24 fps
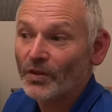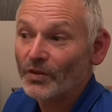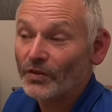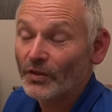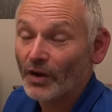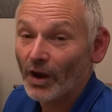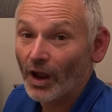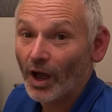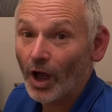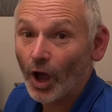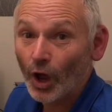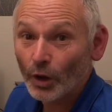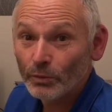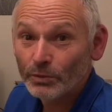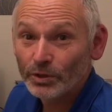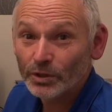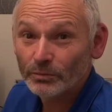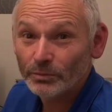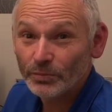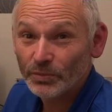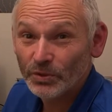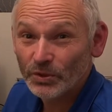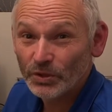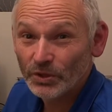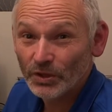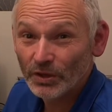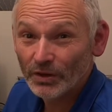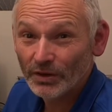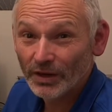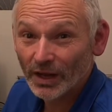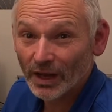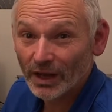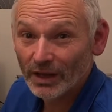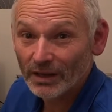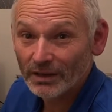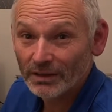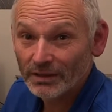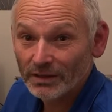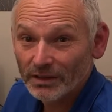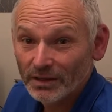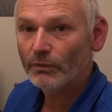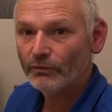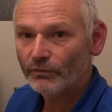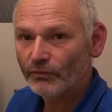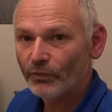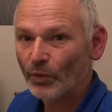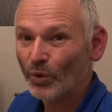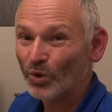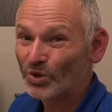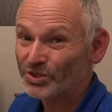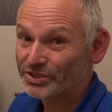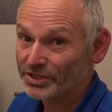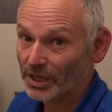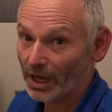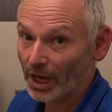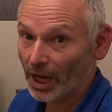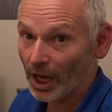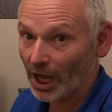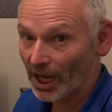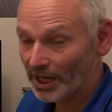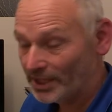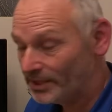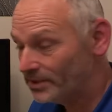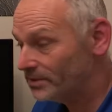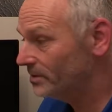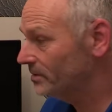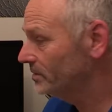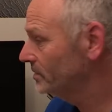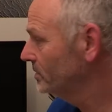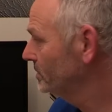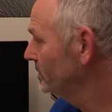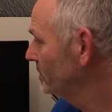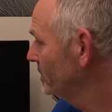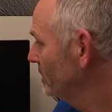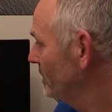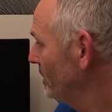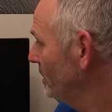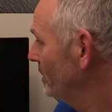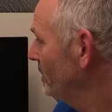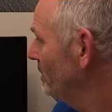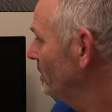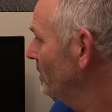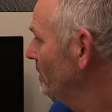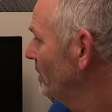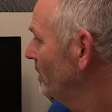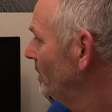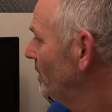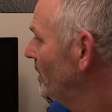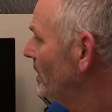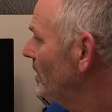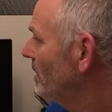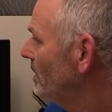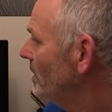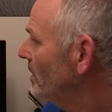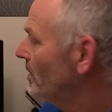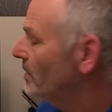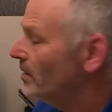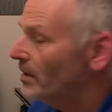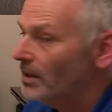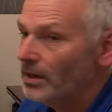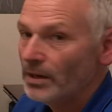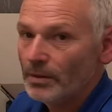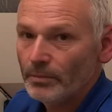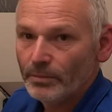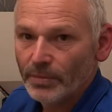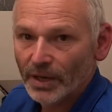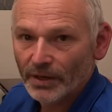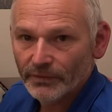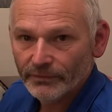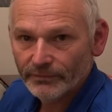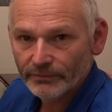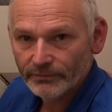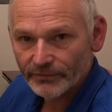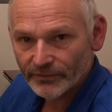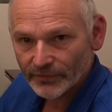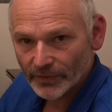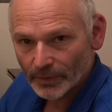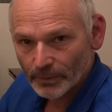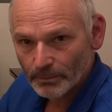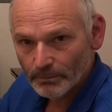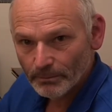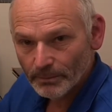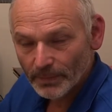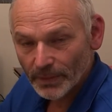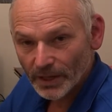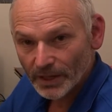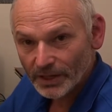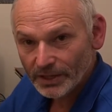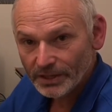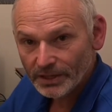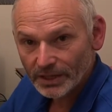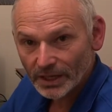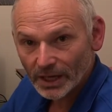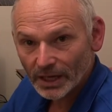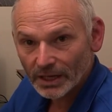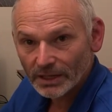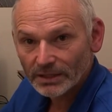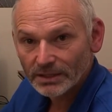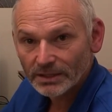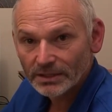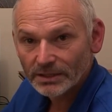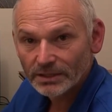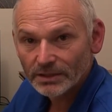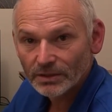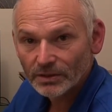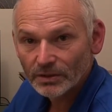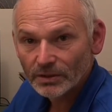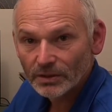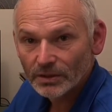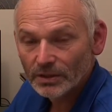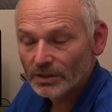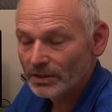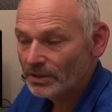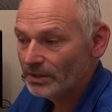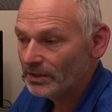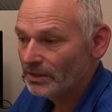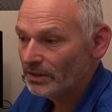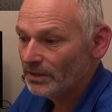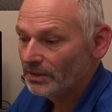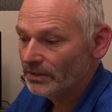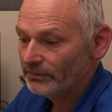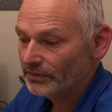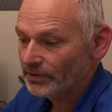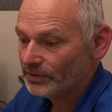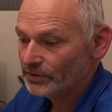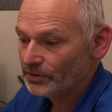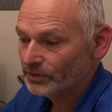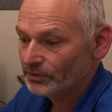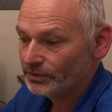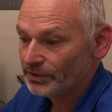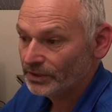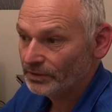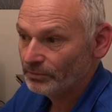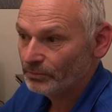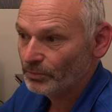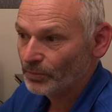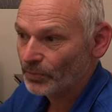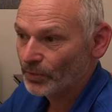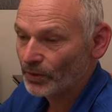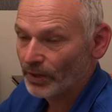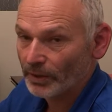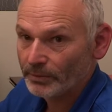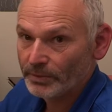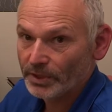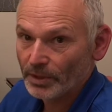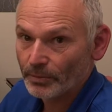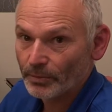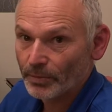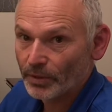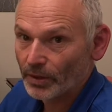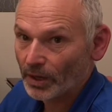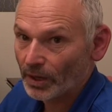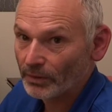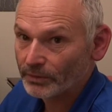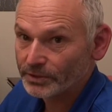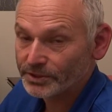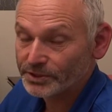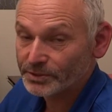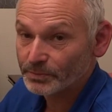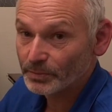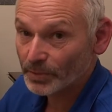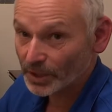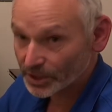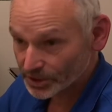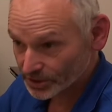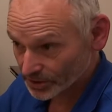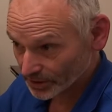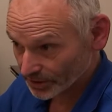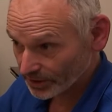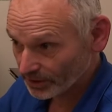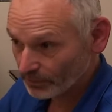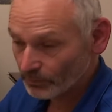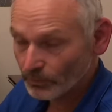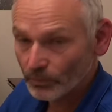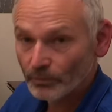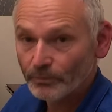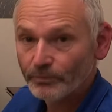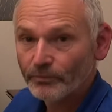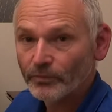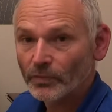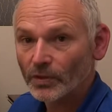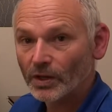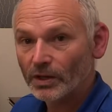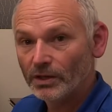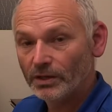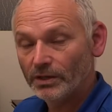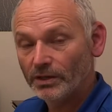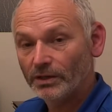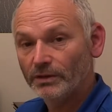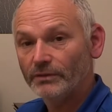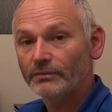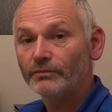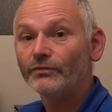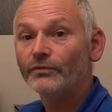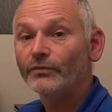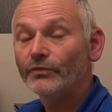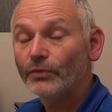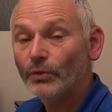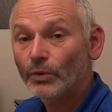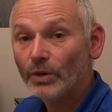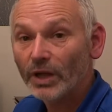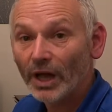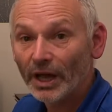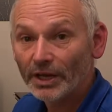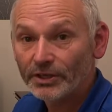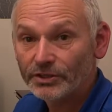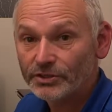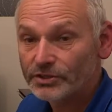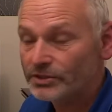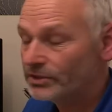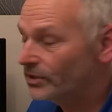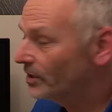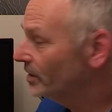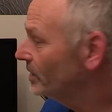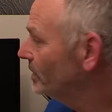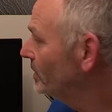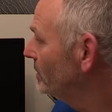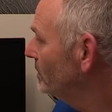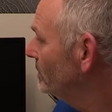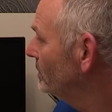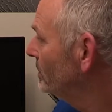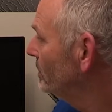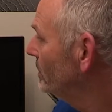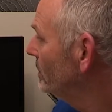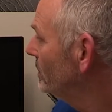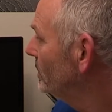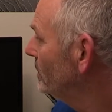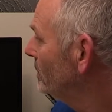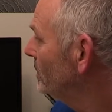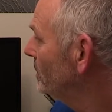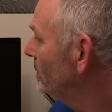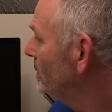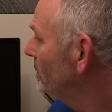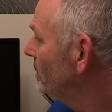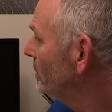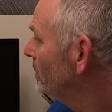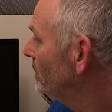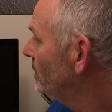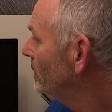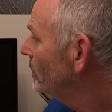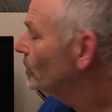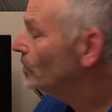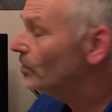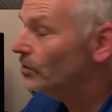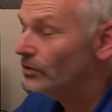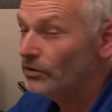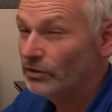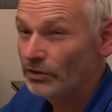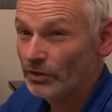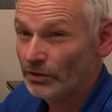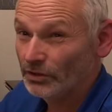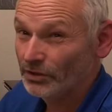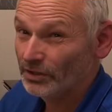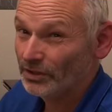that a home computer 4 to 8 gig, but for media, for doing Premiere Pro especially in full HD, you